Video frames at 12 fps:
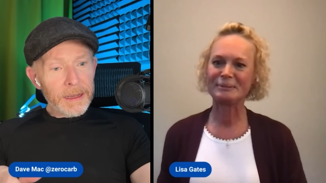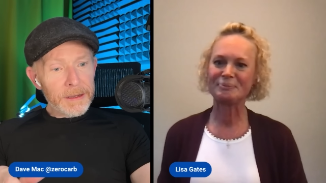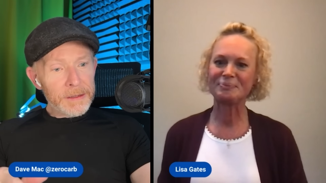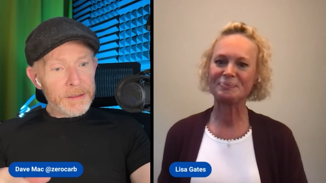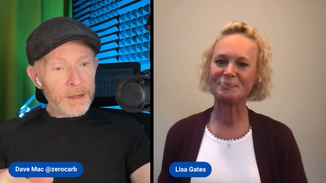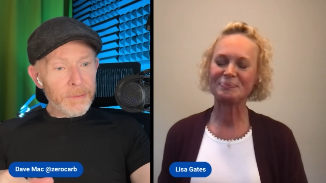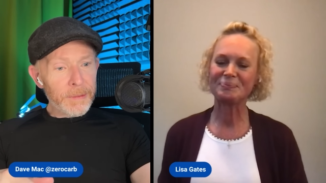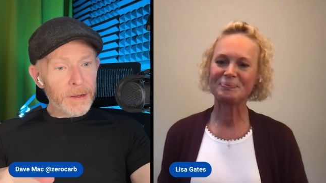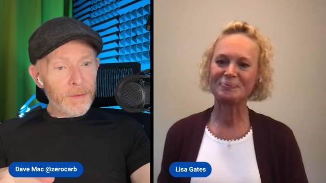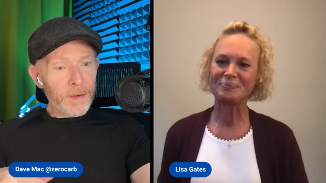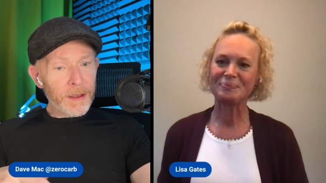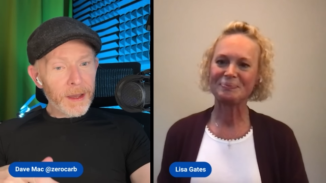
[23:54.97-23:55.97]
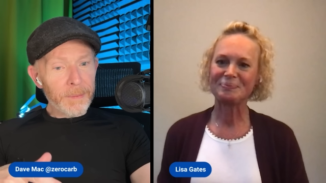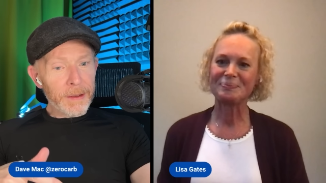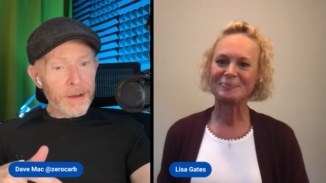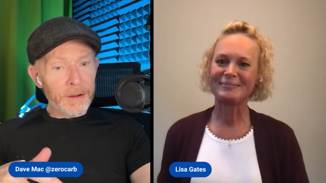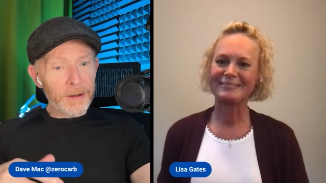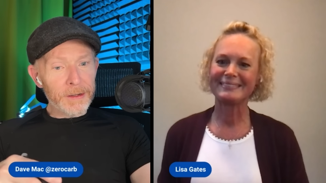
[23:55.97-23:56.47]
Speaker 1: thank you so much for
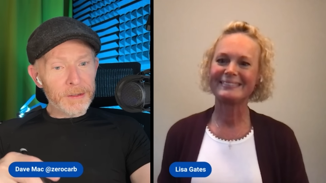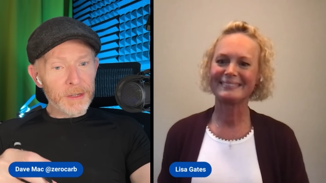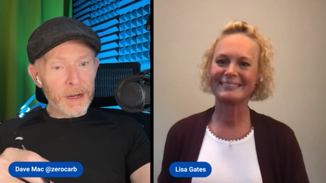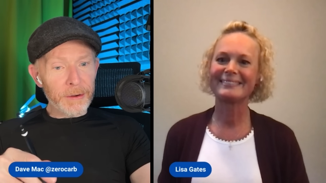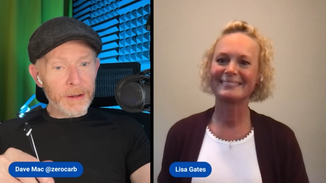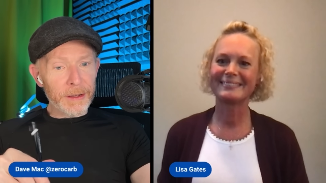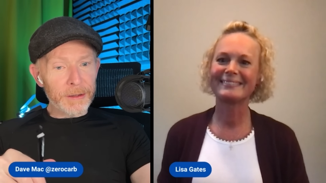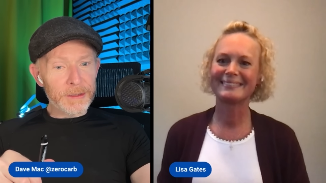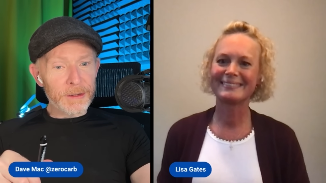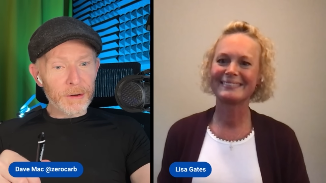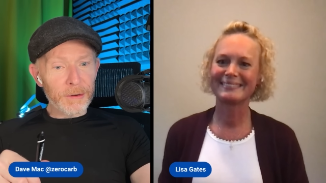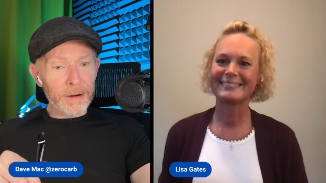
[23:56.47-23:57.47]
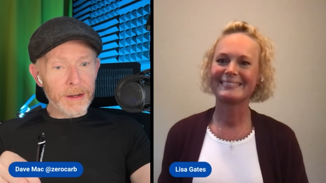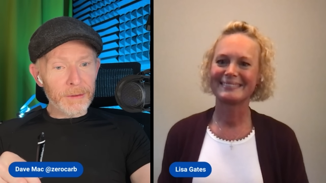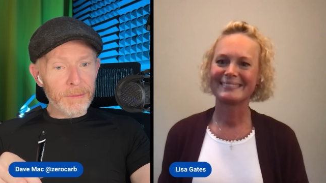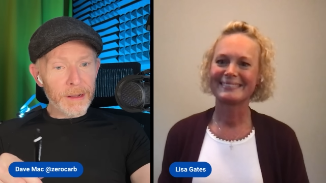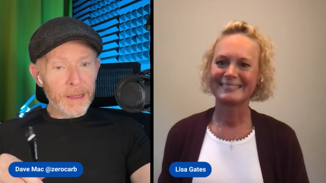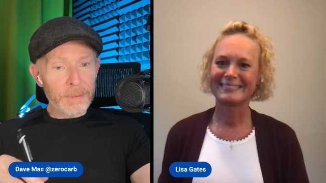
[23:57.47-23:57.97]
coming on and sharing your
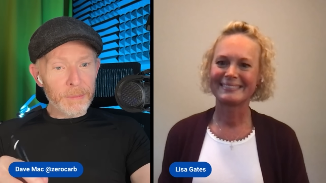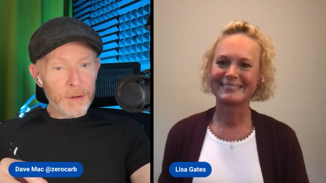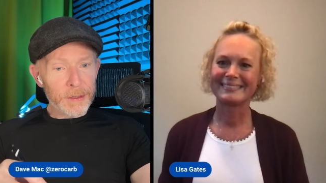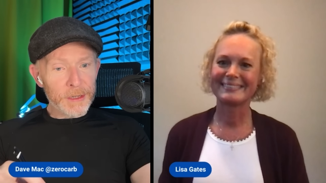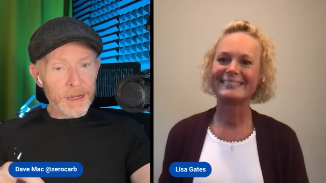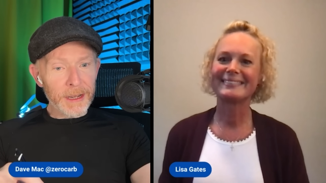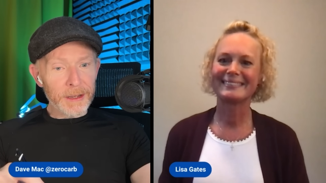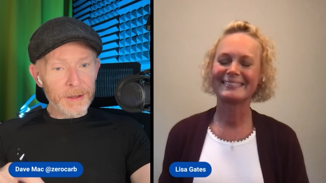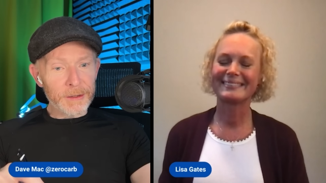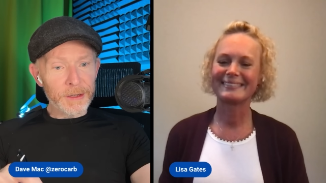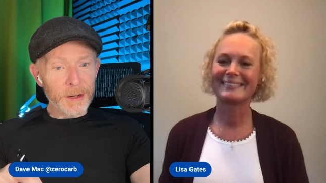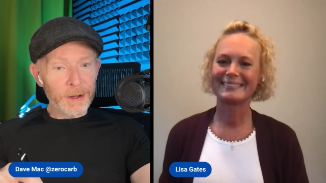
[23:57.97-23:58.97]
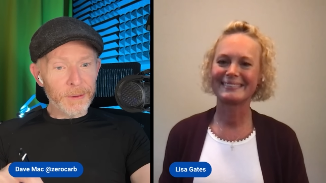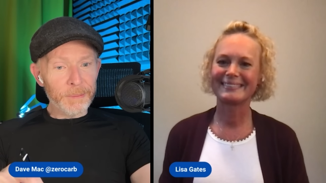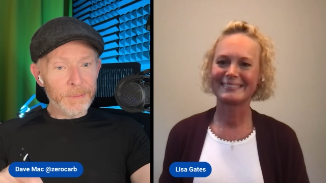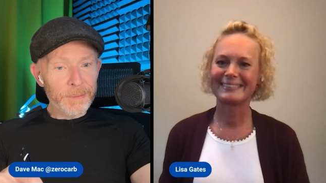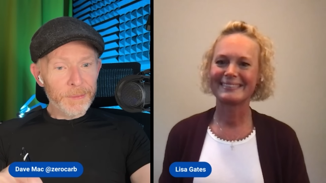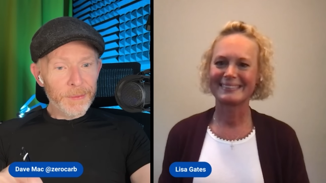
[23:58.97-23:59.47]
story. Really appreciate your
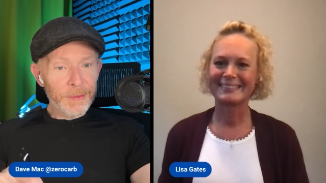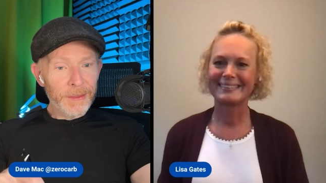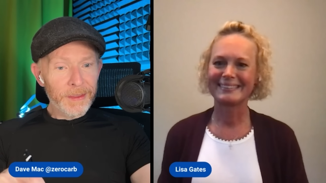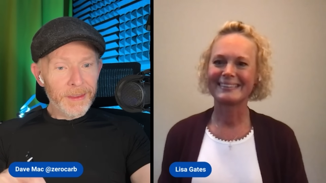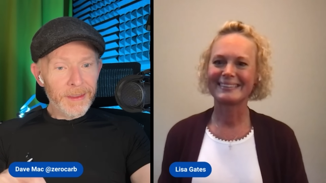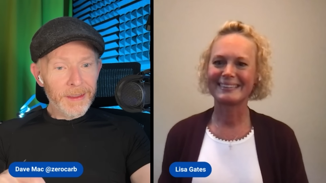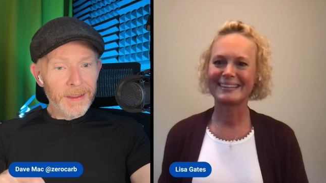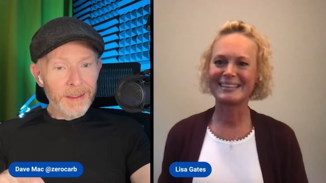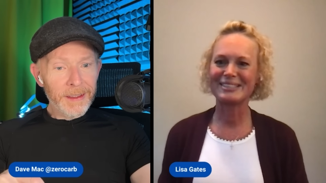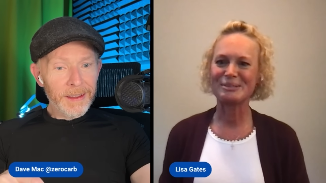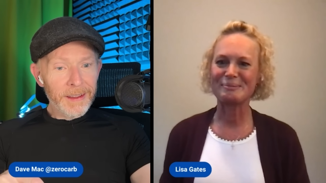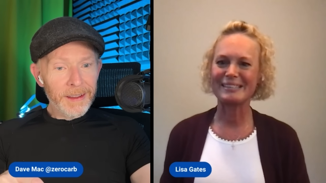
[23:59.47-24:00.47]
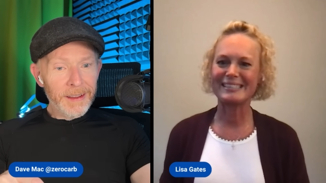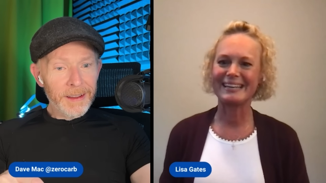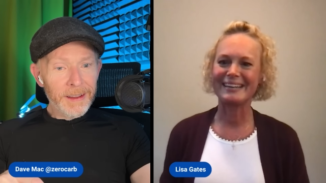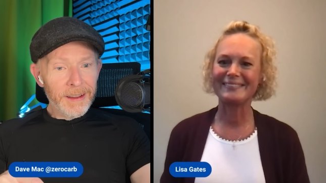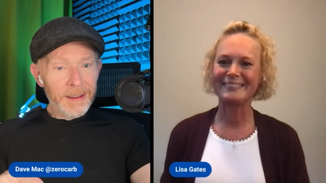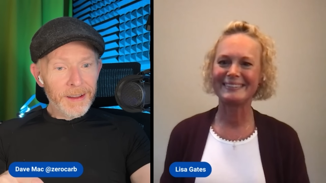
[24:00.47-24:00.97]
time.
Speaker 2: Thanks so much,
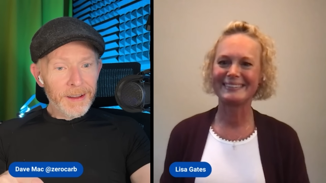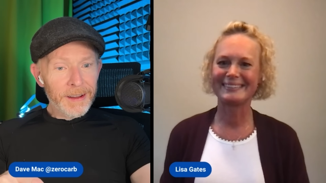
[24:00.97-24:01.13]
Dave.